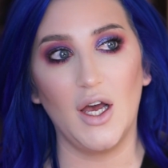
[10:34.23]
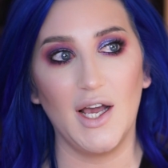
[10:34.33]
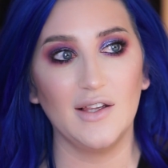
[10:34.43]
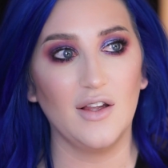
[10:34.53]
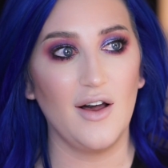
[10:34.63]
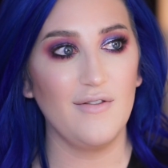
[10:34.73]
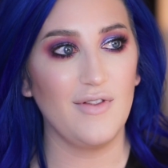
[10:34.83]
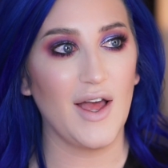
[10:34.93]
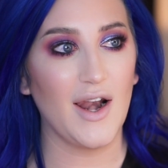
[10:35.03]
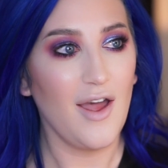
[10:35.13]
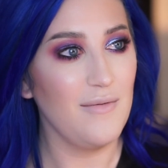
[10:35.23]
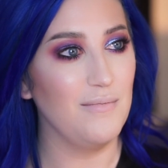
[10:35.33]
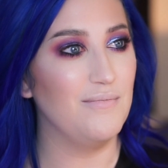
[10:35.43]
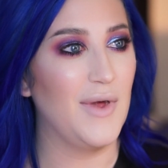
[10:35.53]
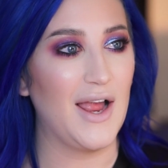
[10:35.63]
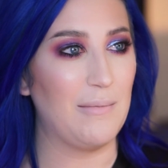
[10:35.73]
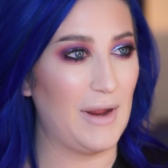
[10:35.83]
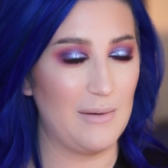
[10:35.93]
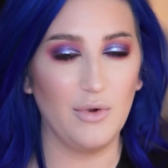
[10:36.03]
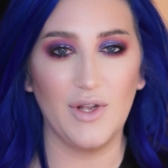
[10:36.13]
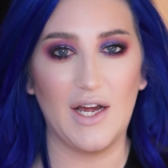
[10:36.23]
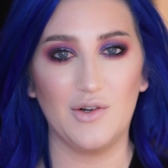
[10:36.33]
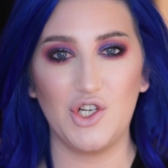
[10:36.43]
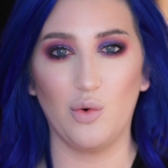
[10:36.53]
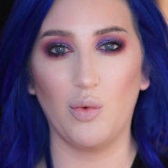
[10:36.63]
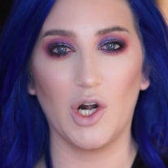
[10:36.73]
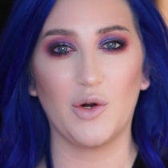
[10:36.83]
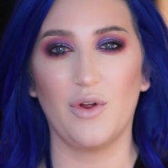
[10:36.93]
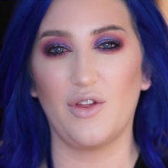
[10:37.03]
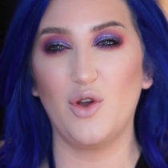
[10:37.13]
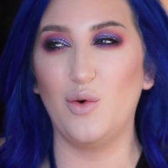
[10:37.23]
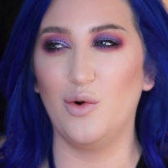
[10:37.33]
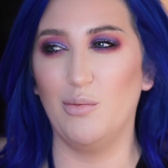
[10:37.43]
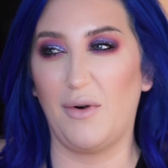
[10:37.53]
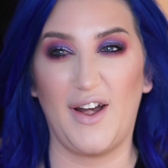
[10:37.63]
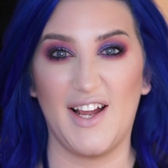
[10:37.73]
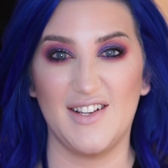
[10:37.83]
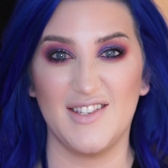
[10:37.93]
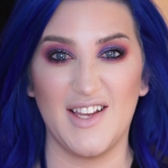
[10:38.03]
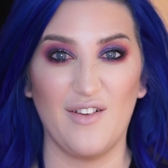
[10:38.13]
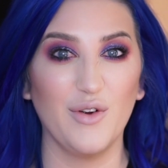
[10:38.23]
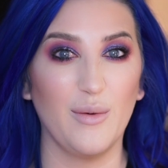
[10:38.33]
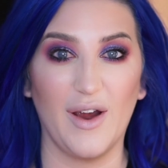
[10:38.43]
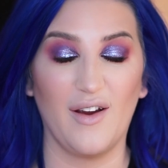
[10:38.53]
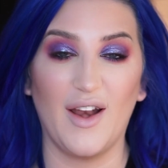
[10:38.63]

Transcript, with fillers: I love that I I'm able now to work with cool brands everywhere.